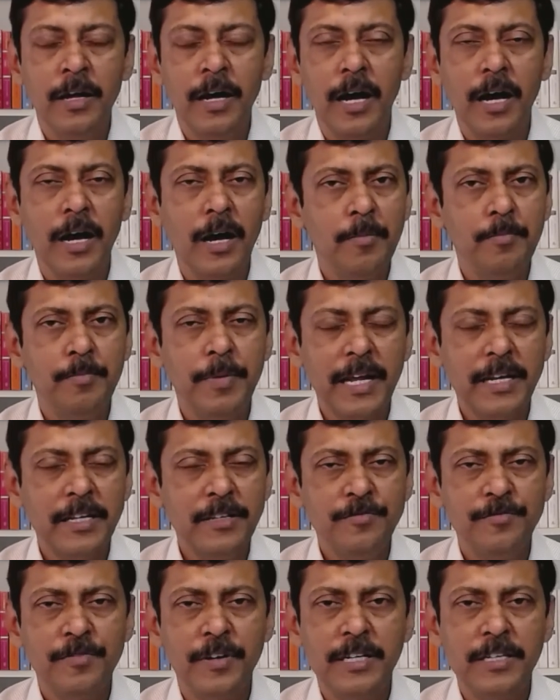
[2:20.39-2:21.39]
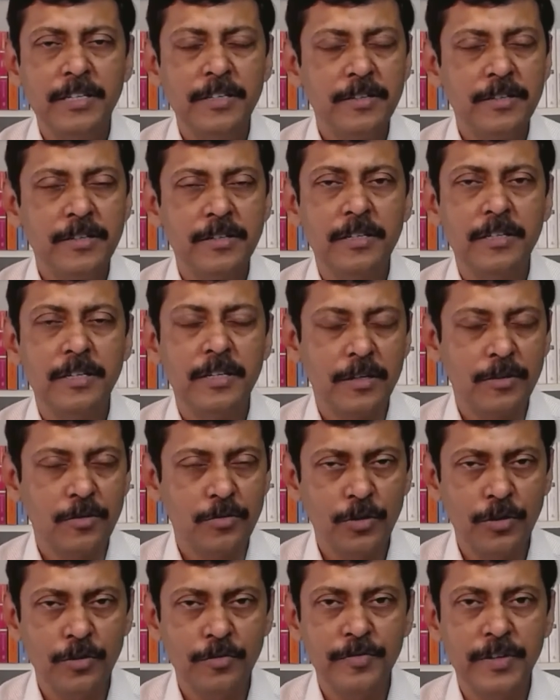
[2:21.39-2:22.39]
Balanced fund is a
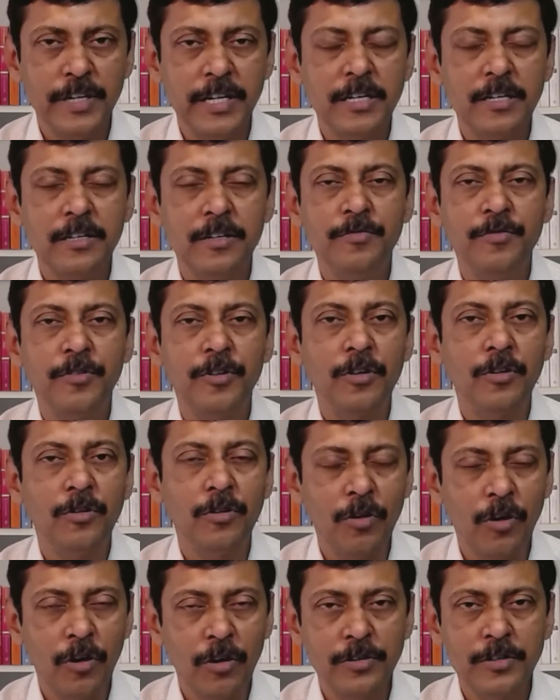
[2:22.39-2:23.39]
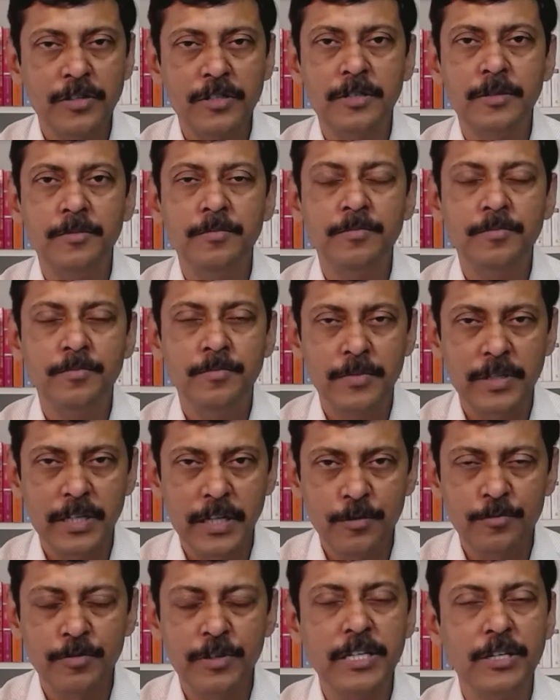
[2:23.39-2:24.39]
good vehicle for long-term
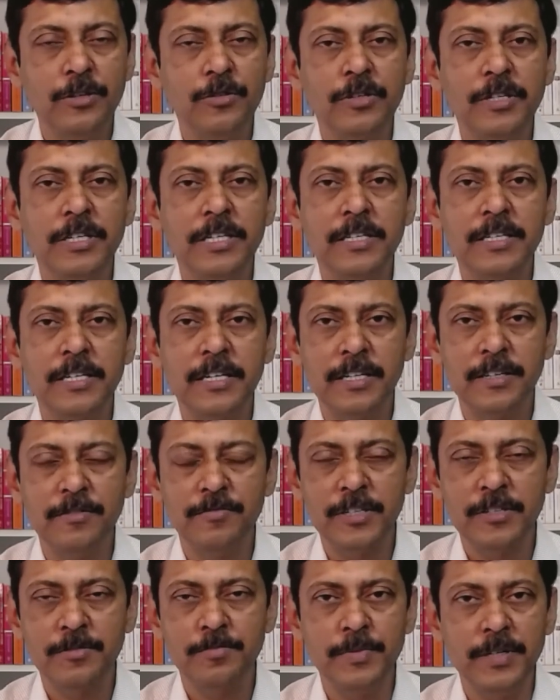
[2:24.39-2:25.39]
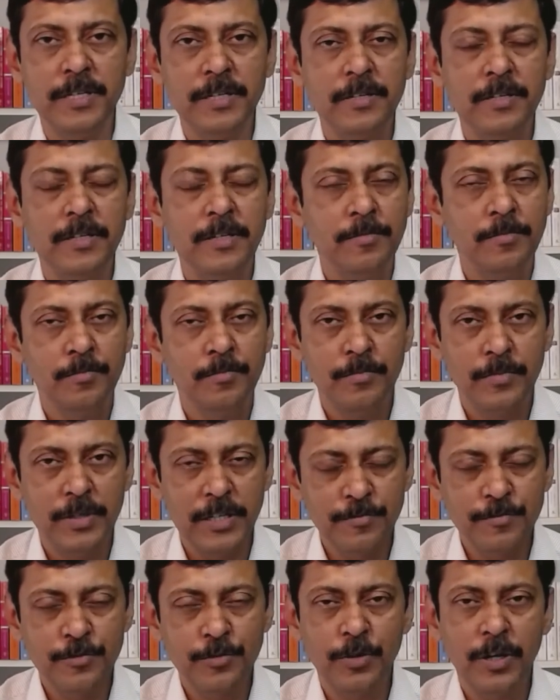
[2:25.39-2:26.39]
equity-oriented investment.
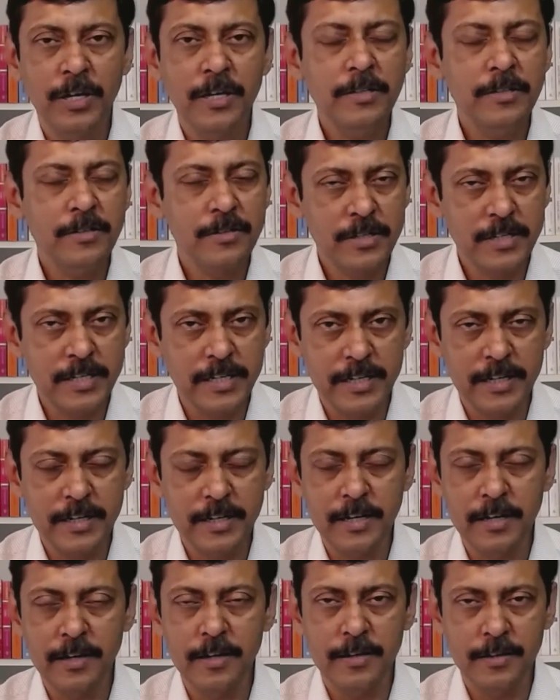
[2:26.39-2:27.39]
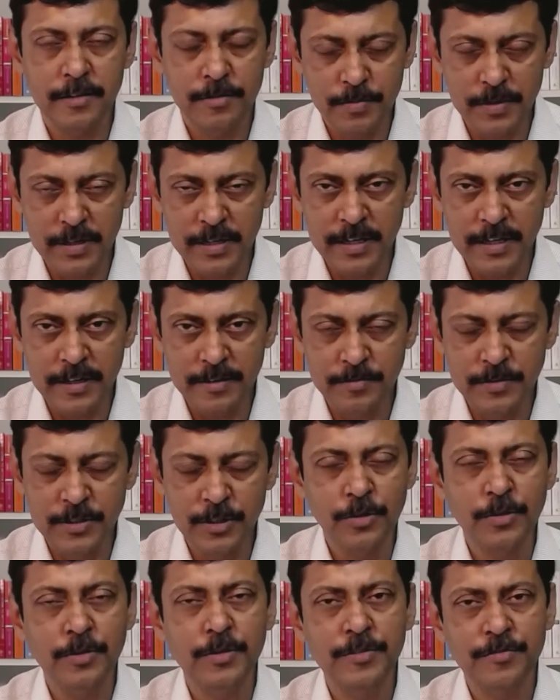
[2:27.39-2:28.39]
If you are a scared,
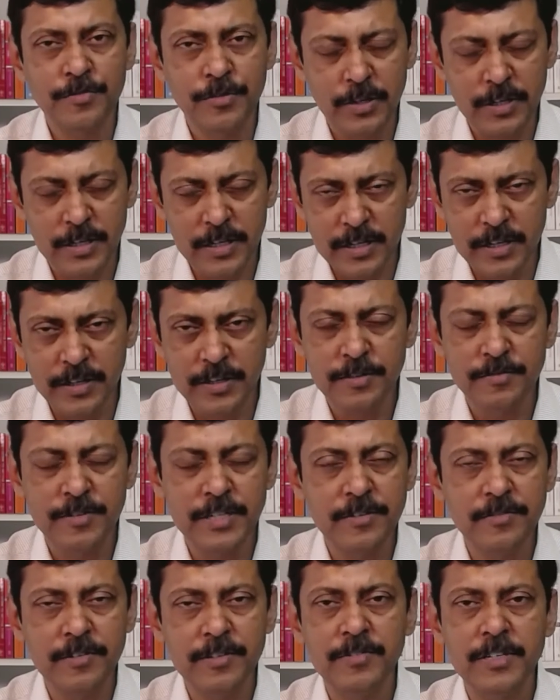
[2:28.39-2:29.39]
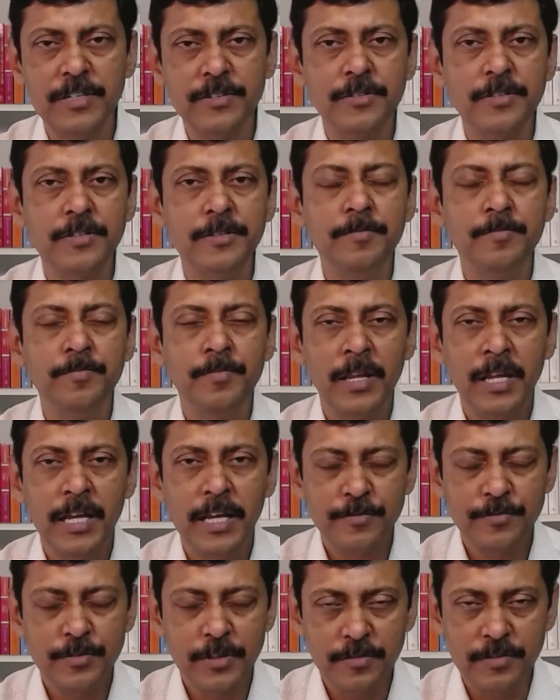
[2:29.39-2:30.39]
if you are a conservative investor,
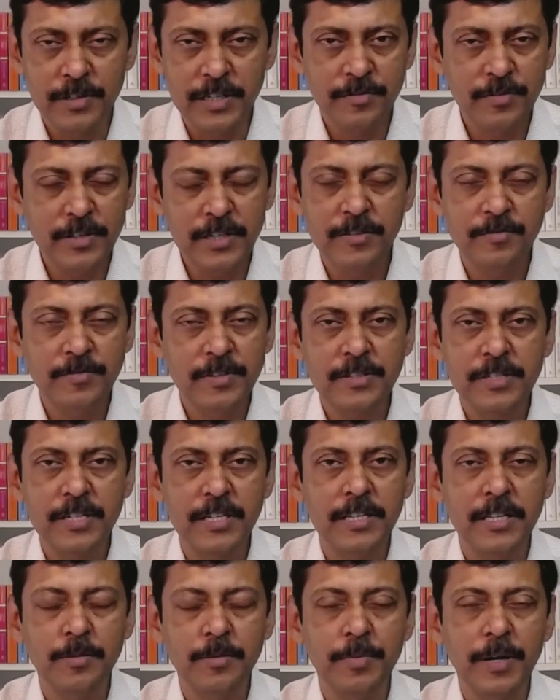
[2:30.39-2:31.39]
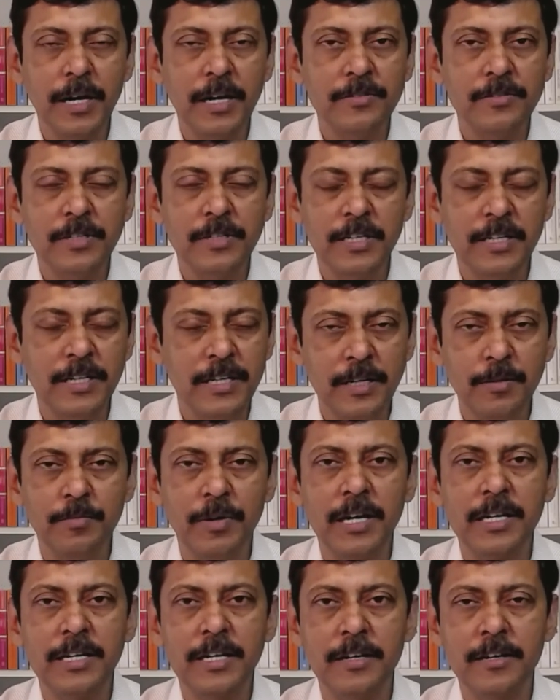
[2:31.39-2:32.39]
if you have never invested in the past in any
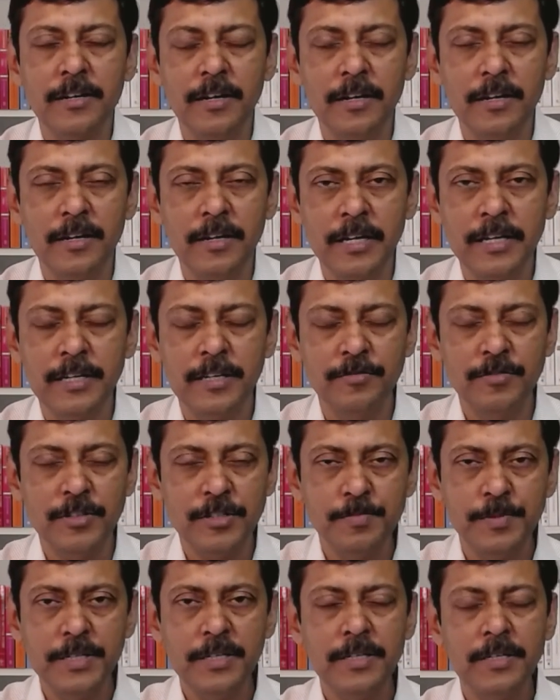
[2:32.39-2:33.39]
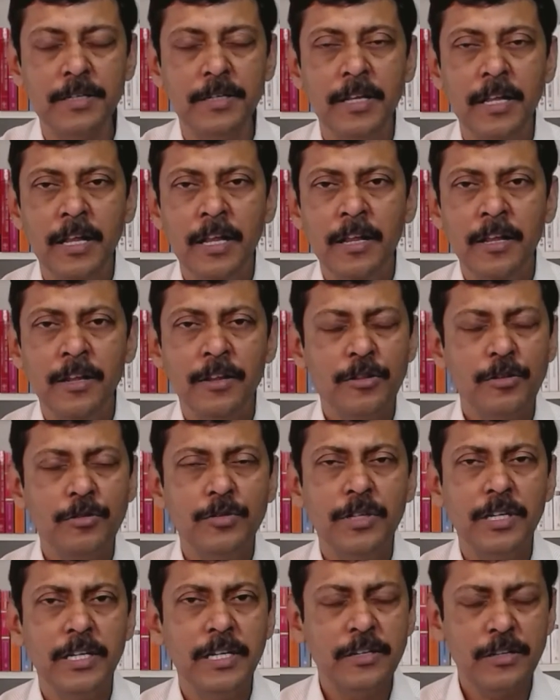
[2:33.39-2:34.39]
market-linked investment, so
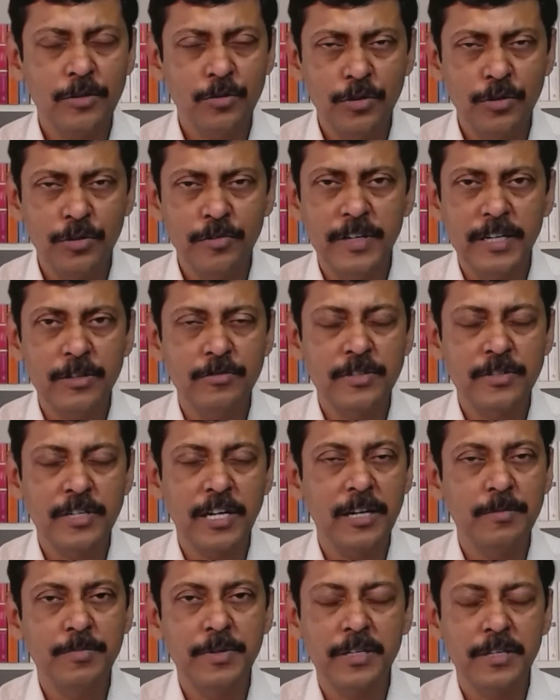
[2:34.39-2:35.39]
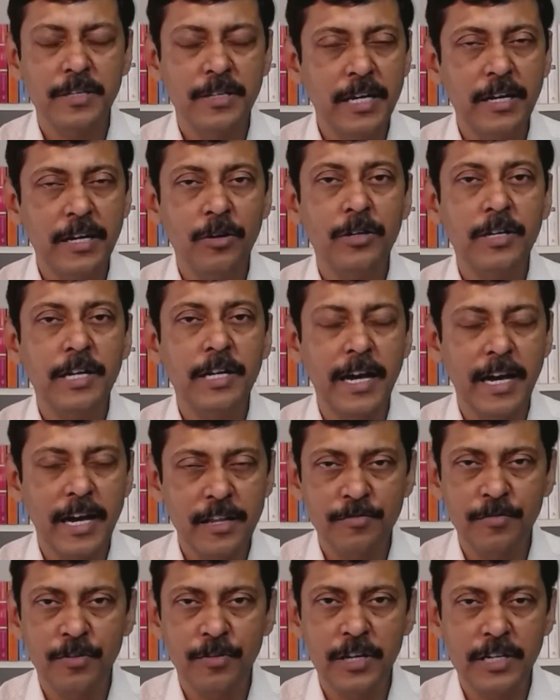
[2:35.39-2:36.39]
it's a good way to start, because they are not
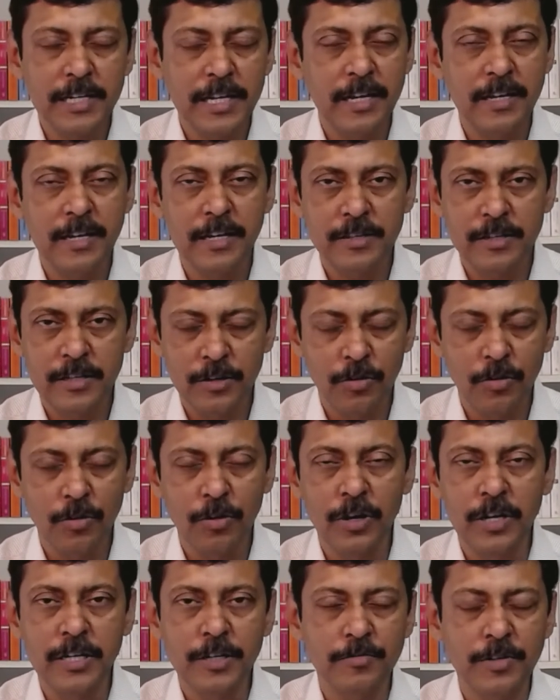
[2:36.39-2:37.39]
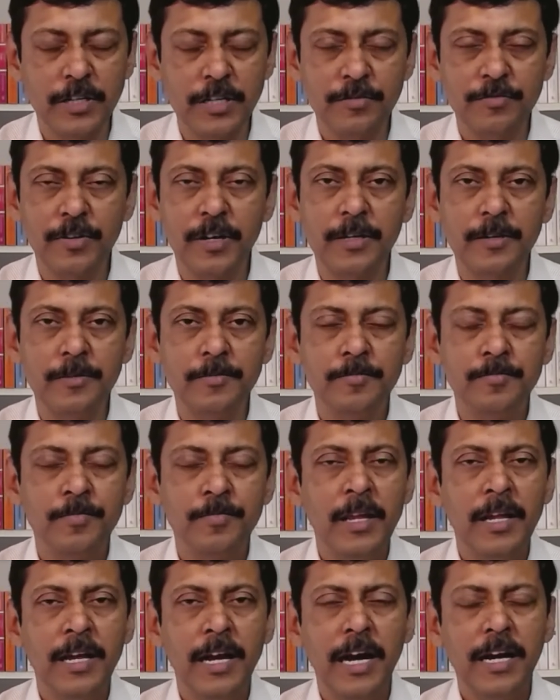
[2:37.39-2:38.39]
as volatile as an all-equity fund.
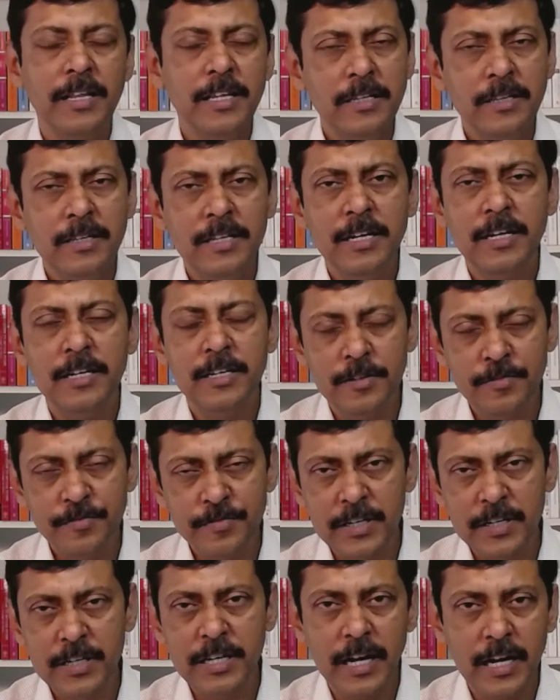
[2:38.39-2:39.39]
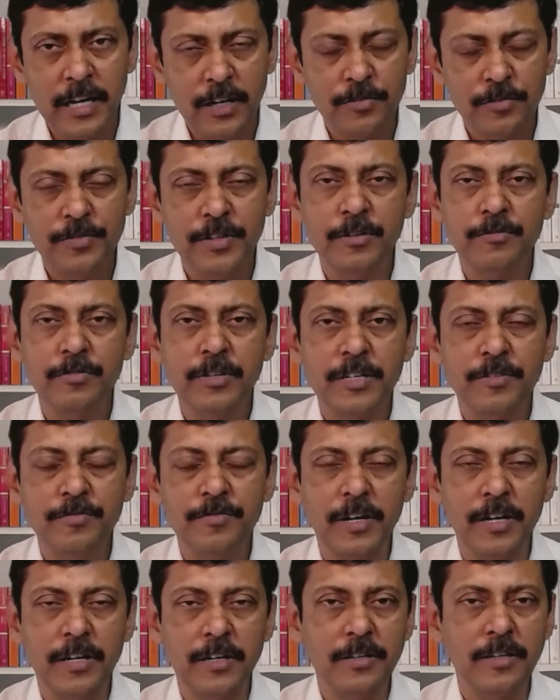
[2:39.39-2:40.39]
And then there are different kind of equity
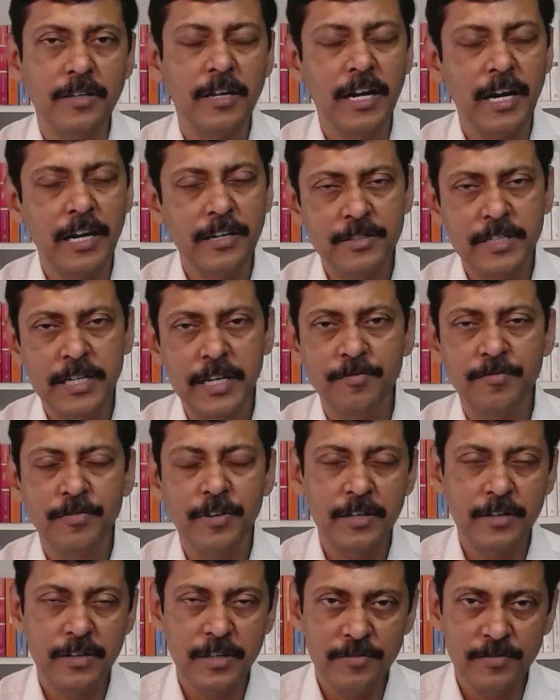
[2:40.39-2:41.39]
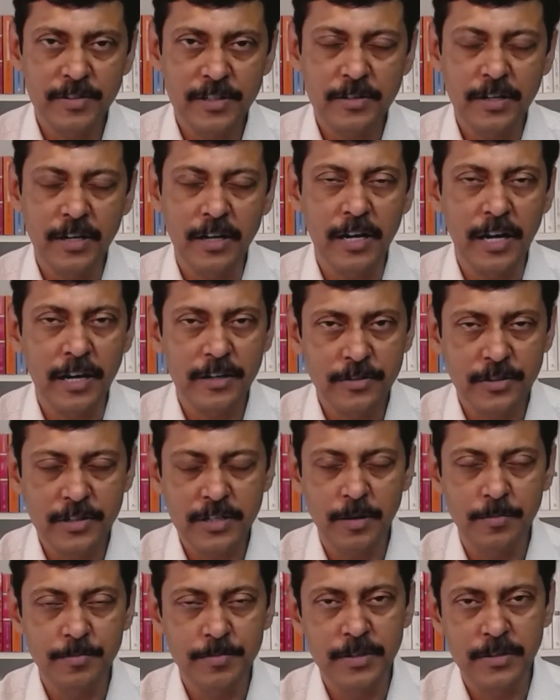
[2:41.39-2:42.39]
fund. The large cap funds invest in larger
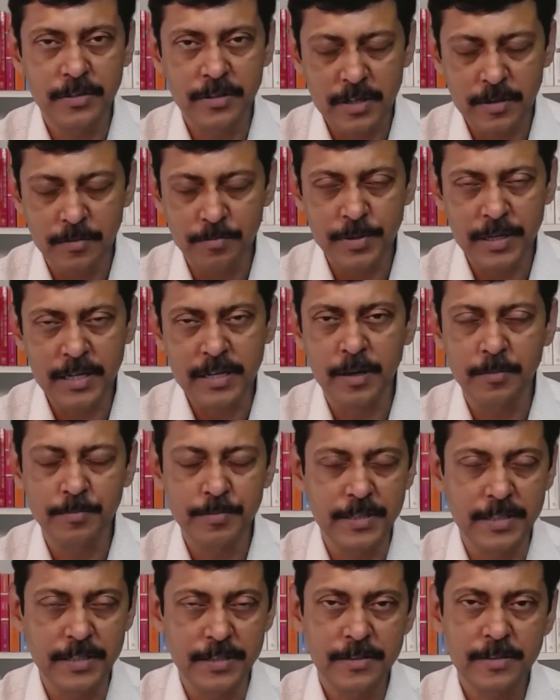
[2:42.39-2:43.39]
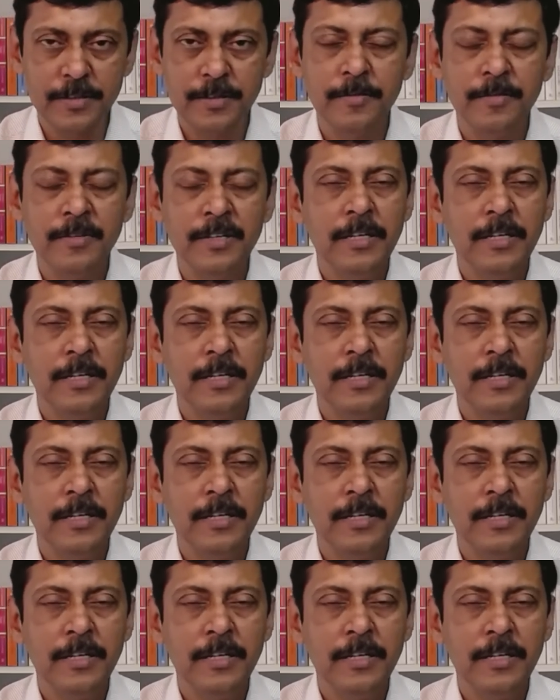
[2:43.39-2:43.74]
companies, big companies.